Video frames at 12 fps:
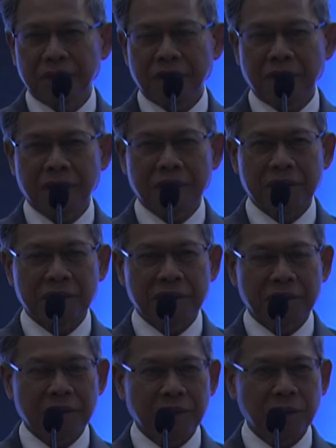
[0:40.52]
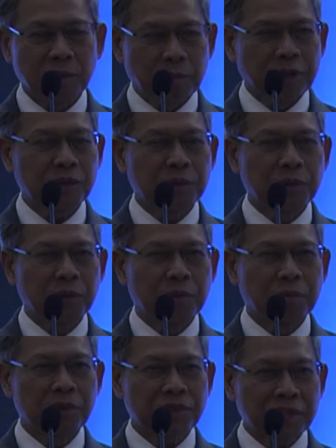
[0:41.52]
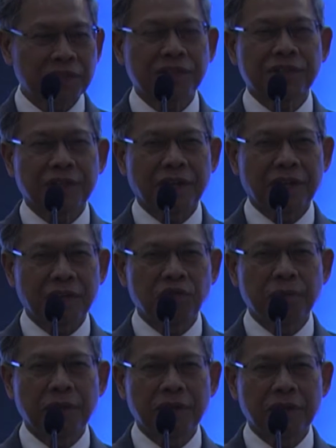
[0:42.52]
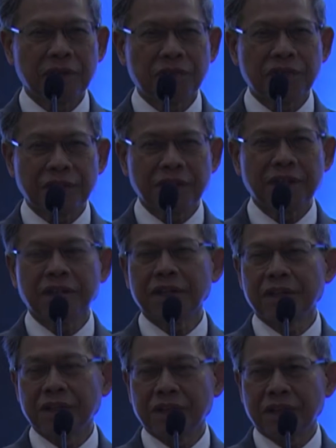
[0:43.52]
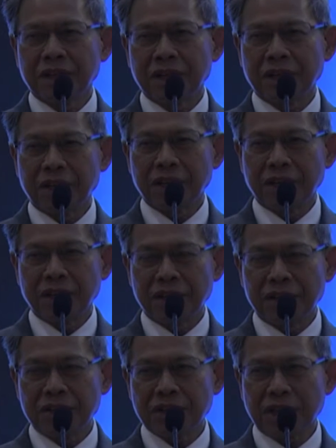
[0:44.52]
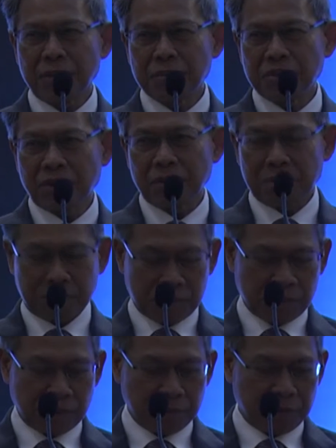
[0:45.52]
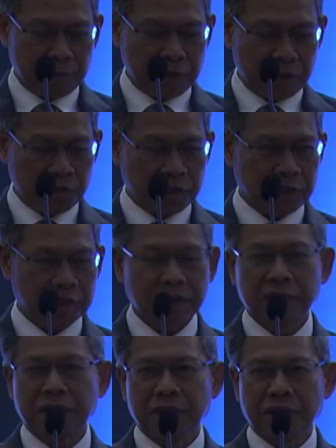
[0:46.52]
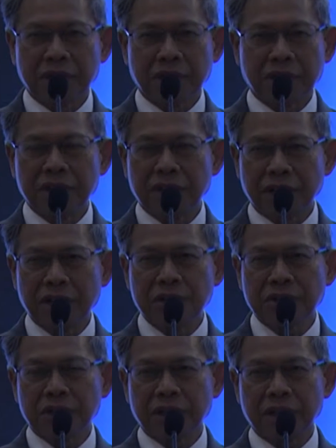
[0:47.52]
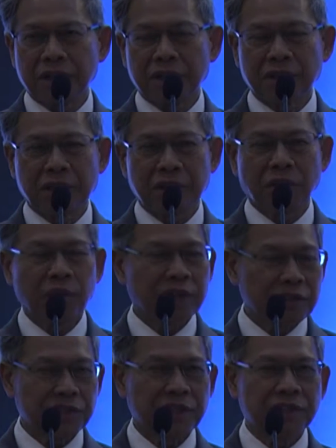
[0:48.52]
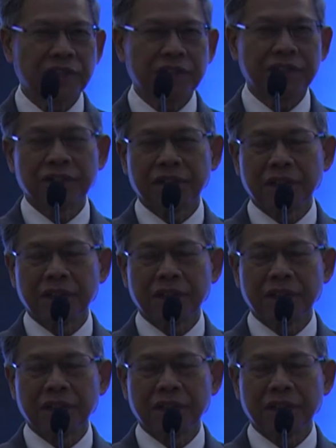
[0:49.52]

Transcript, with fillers: uh, a good place to do business, a livable city, uh, and this comes from some of the major uh, international uh, organizations,